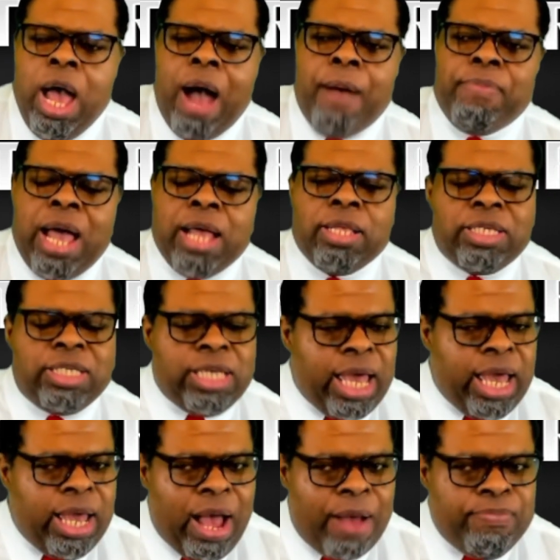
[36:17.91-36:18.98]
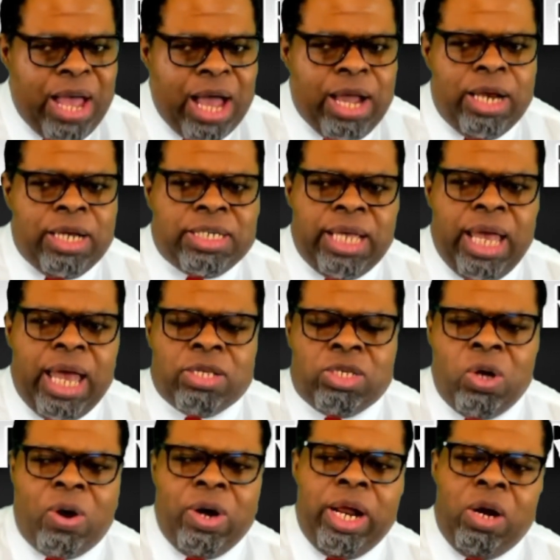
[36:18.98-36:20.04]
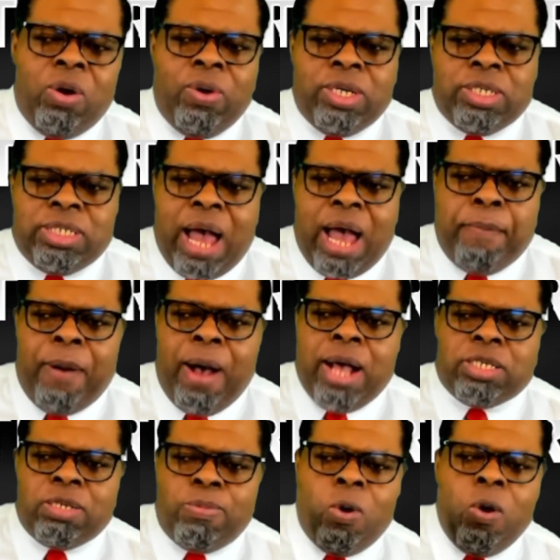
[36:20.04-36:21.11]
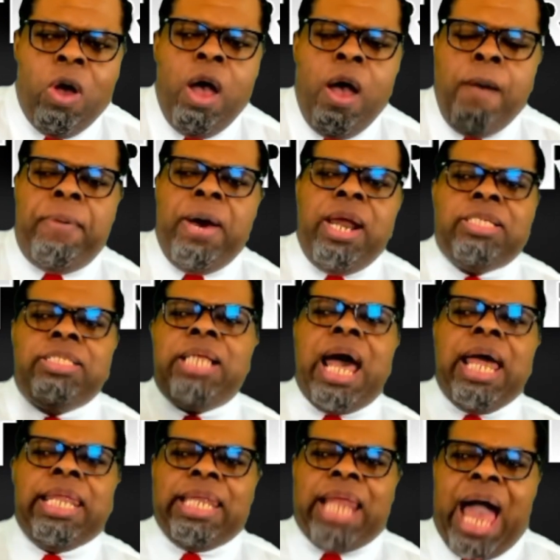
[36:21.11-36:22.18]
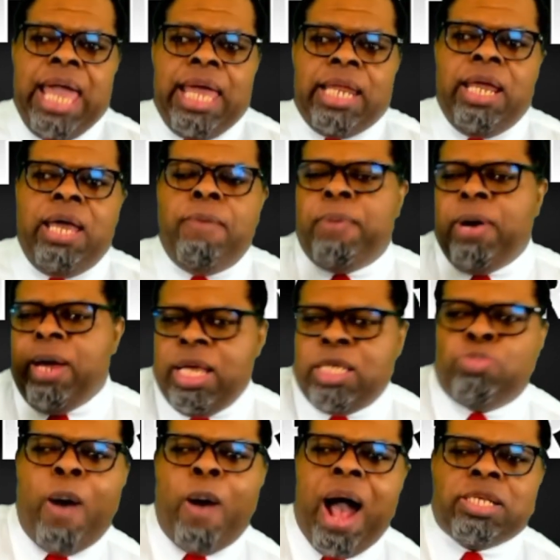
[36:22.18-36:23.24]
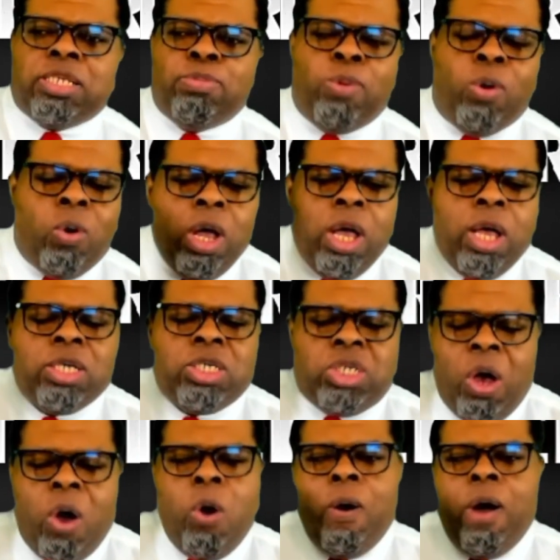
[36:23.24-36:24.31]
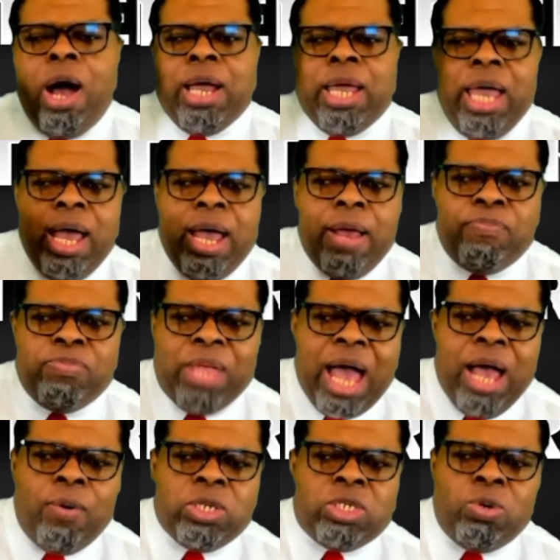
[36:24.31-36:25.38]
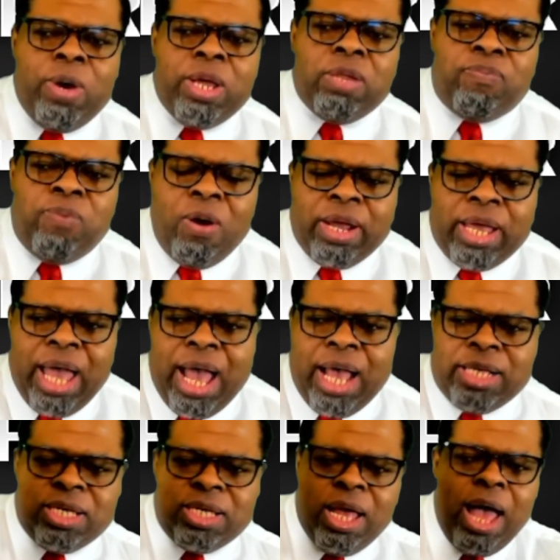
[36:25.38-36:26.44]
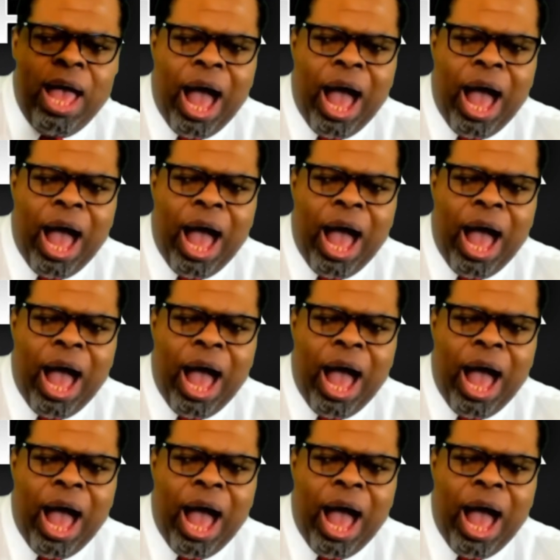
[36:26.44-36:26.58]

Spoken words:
I'm not going to say a tornado is not possible, but it's not likely, but it's possible. So again, that was your weather forecast.